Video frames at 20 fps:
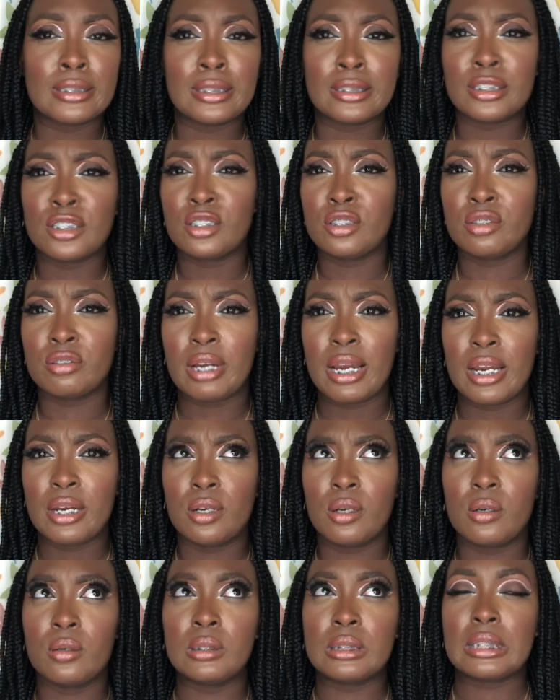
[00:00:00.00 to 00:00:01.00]
that are dried
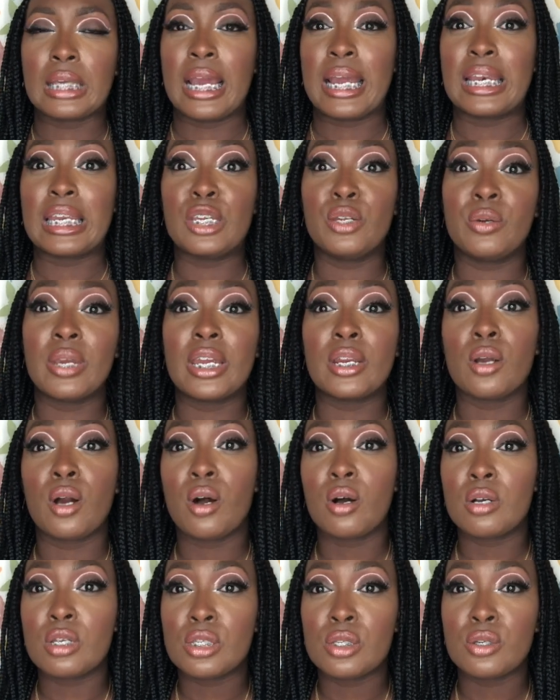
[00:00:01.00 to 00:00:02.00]
out, and you can
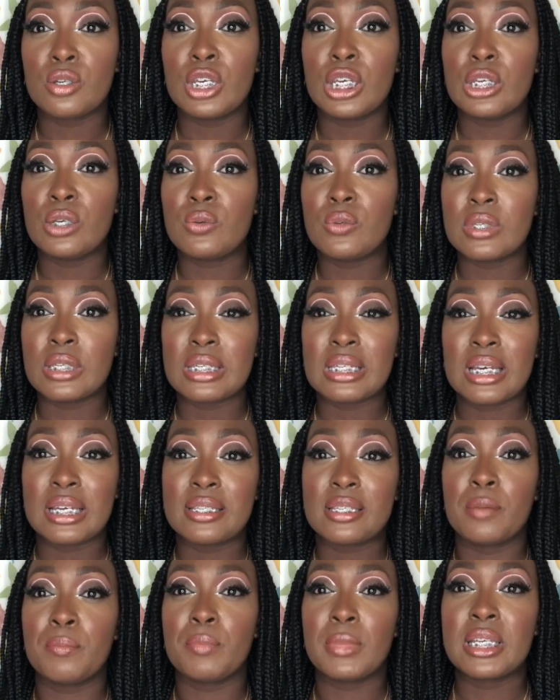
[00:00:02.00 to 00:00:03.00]
also use this as
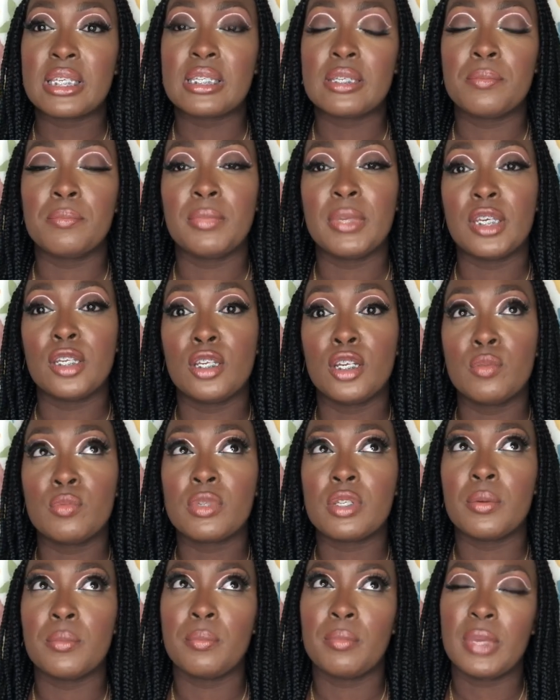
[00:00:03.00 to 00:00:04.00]
a mixing medium
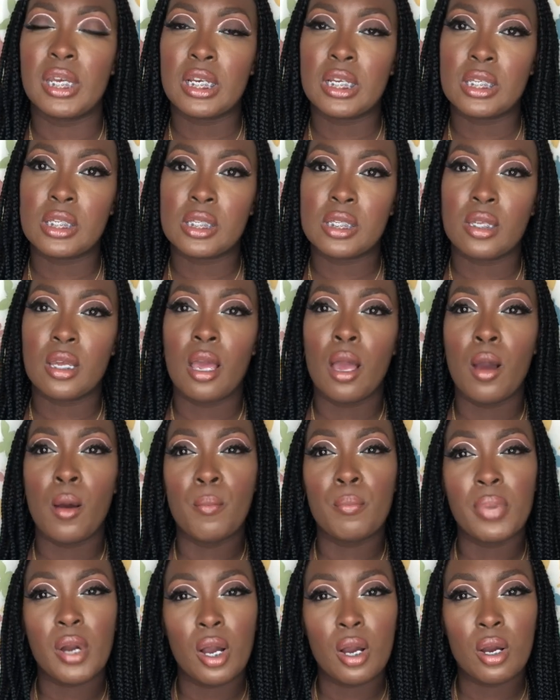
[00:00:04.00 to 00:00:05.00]
to mix
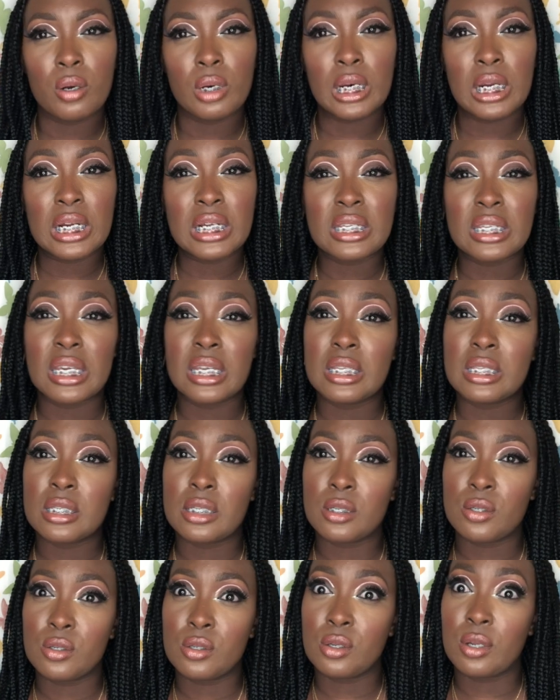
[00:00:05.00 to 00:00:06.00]
powders
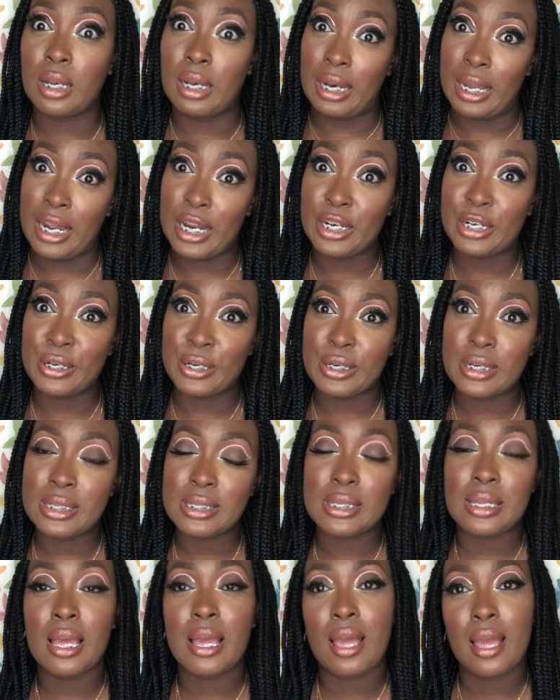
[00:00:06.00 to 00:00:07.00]
into liners
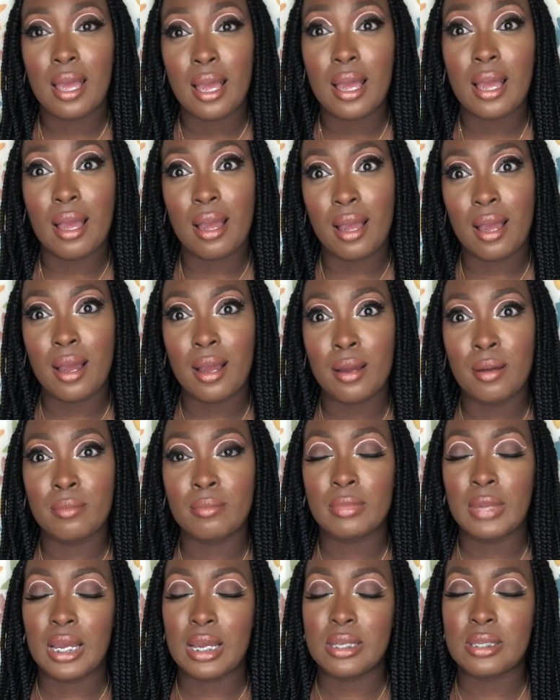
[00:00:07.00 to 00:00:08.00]

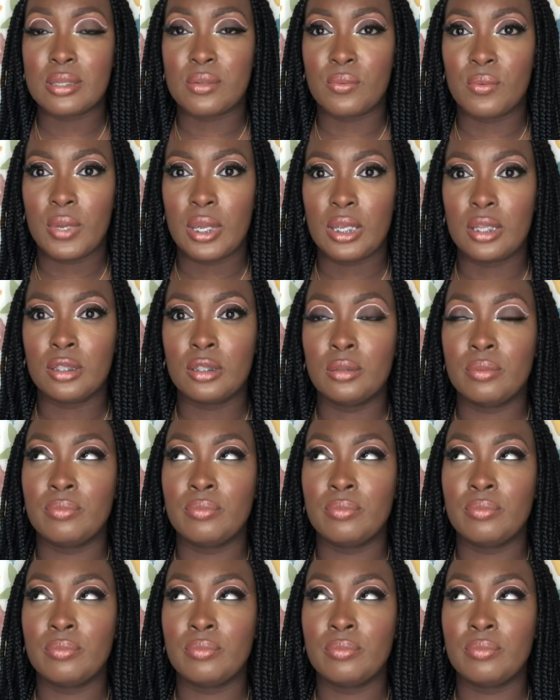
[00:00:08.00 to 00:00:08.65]
um, as well.